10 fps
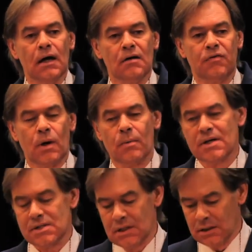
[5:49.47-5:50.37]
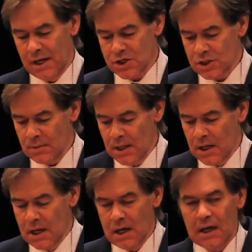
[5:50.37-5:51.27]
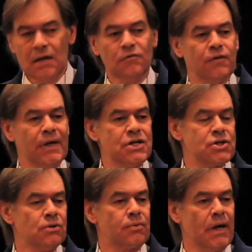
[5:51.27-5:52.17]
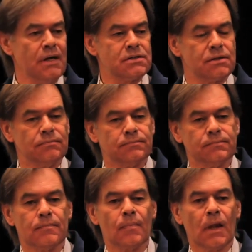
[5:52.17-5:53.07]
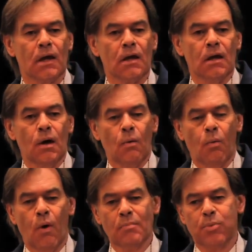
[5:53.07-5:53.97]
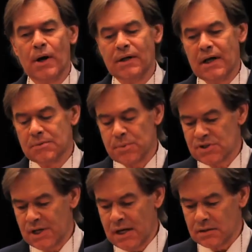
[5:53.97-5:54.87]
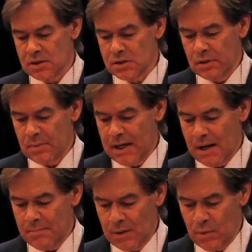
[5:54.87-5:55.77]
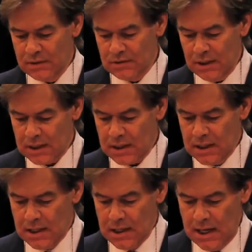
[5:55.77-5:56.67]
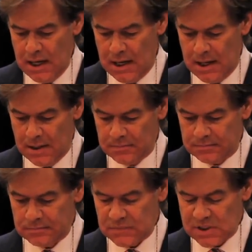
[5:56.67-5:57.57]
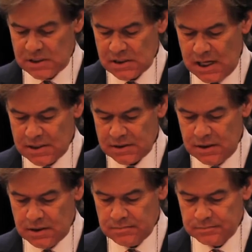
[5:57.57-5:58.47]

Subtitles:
for a Western nation. Inflation rate, 1.8%. So it went up by one tick since last year.